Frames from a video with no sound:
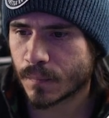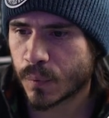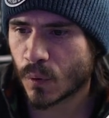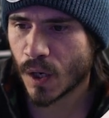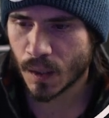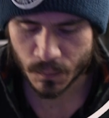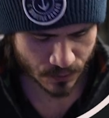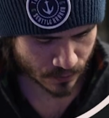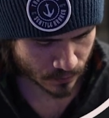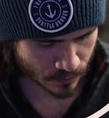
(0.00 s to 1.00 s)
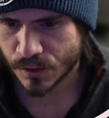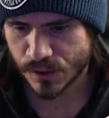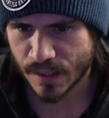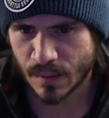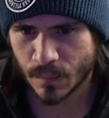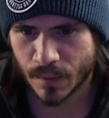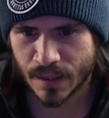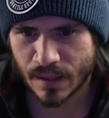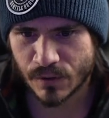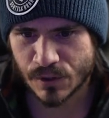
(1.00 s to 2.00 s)
prompt because it
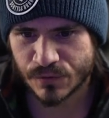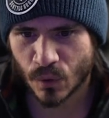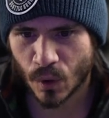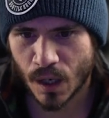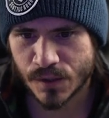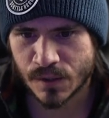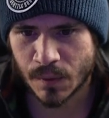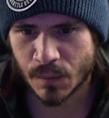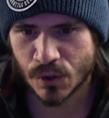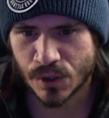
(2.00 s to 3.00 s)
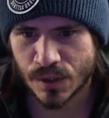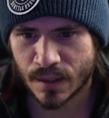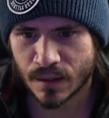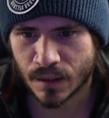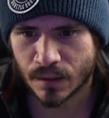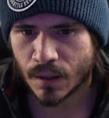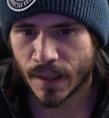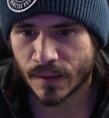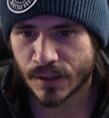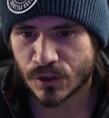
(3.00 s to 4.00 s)
gave us 4 awesome images, I think.
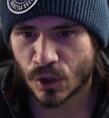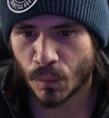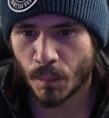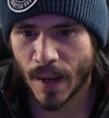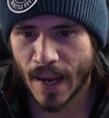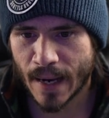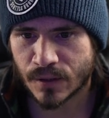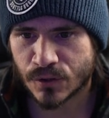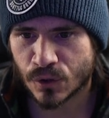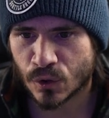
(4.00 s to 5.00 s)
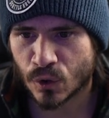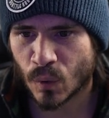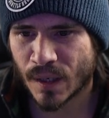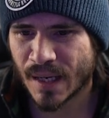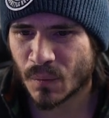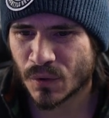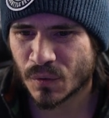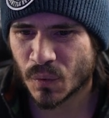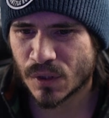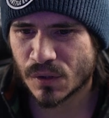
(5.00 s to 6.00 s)
And let's go back to, what camera
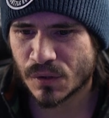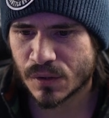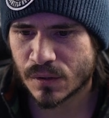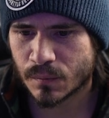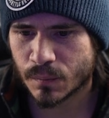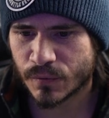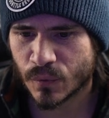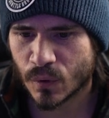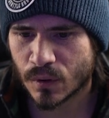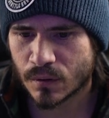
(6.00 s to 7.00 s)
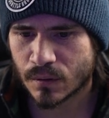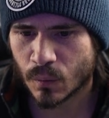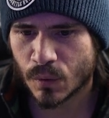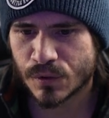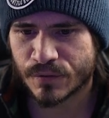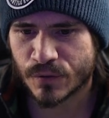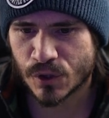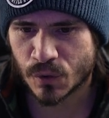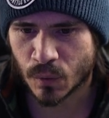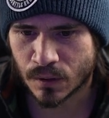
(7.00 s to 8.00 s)
did we use before? What was the
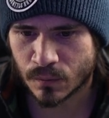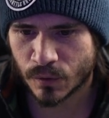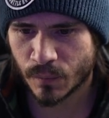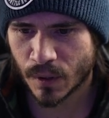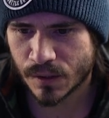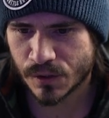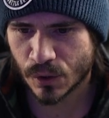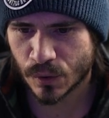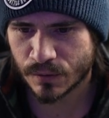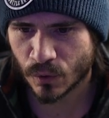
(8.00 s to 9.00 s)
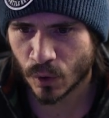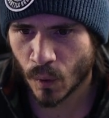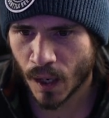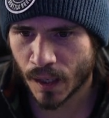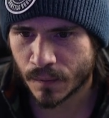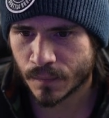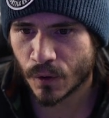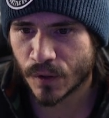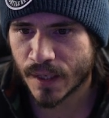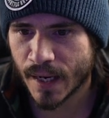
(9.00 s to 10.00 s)
first one? We've been on Sony for a while.
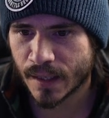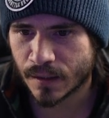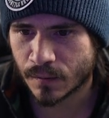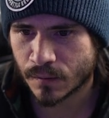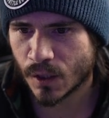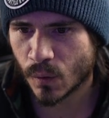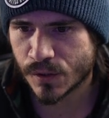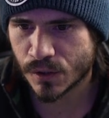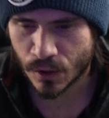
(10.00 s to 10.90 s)
Oh, the Canon EOS